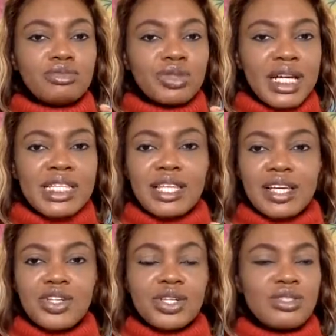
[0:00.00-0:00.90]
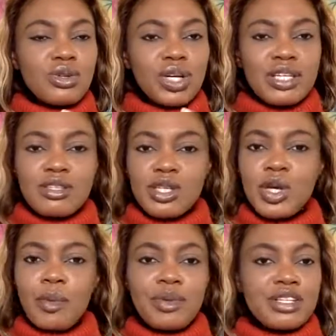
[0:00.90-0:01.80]
Write like you're talking to
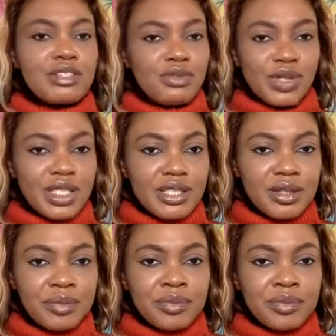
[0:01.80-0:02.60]
your best friend.